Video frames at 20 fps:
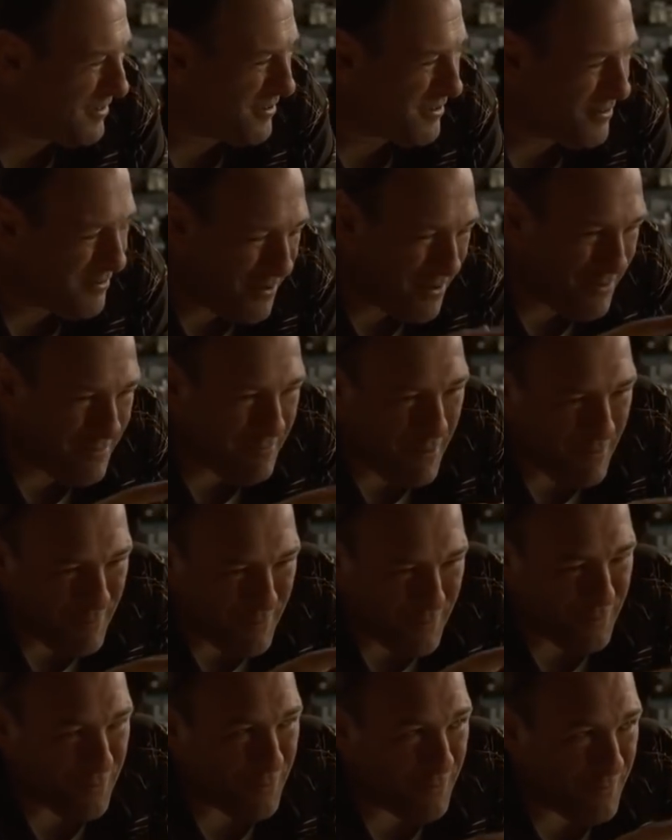You know, I
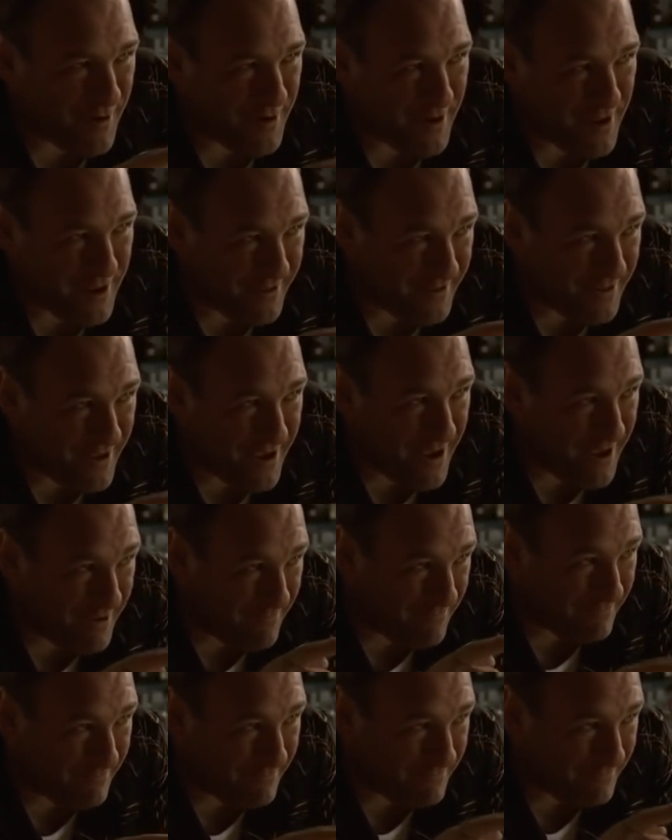remember you around that time.